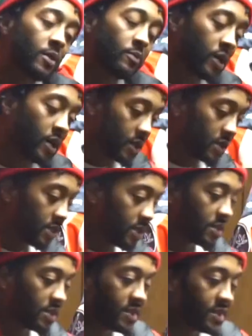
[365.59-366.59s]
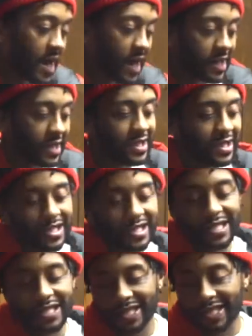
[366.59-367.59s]
because of just how
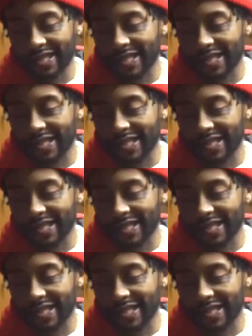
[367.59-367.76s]
the